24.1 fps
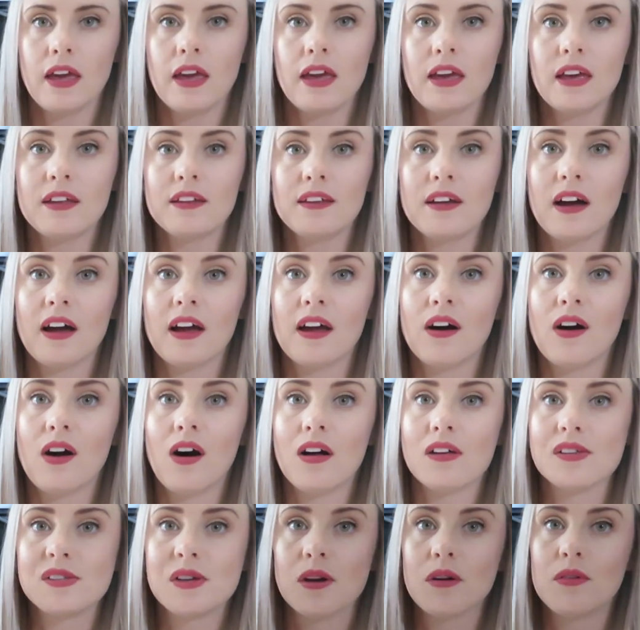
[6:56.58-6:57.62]
And I
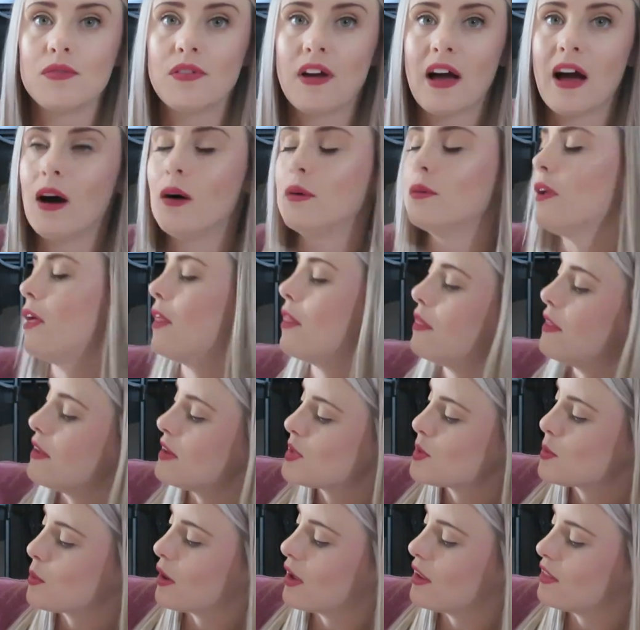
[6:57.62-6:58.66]
also found
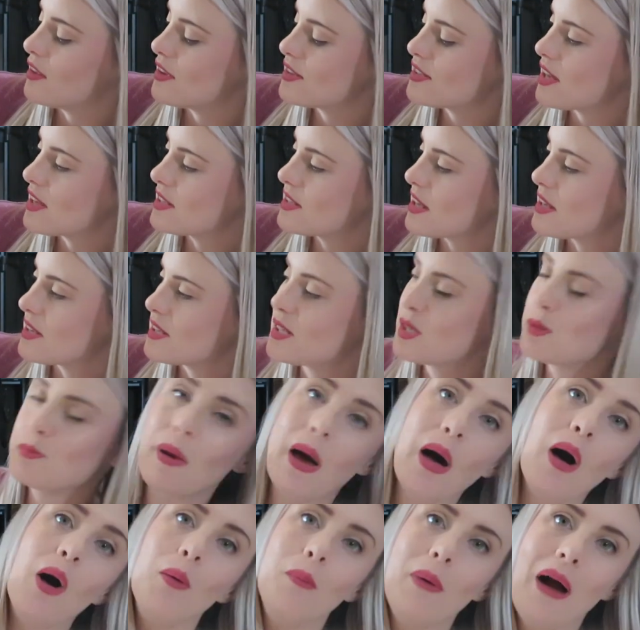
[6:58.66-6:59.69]
this one that says
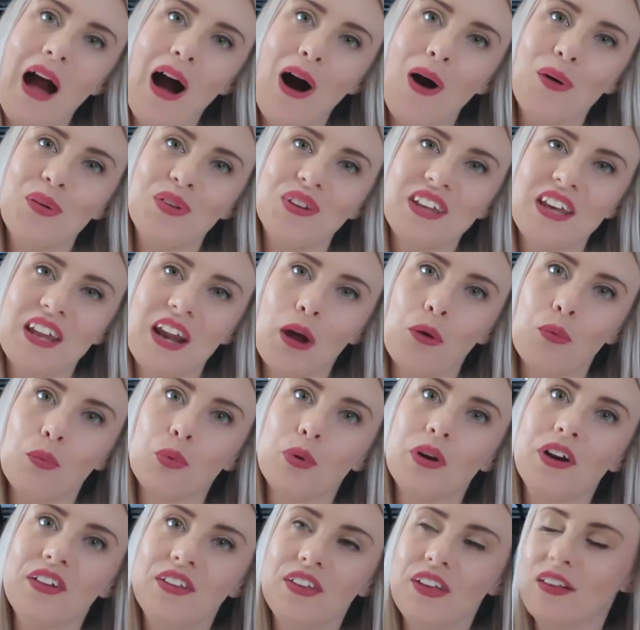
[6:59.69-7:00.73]
Spellbound, and I
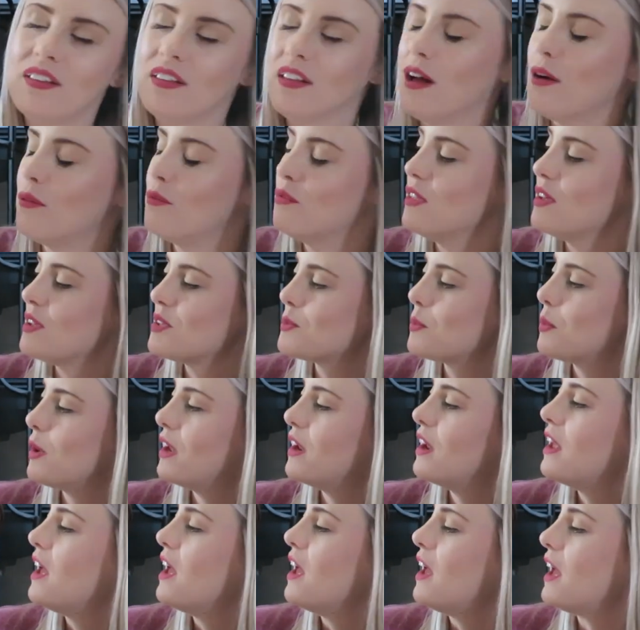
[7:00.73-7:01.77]
really love this
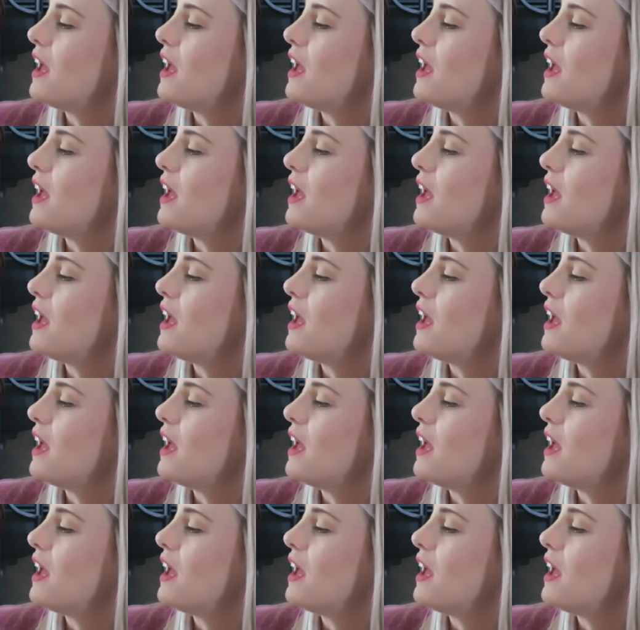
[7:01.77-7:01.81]
one.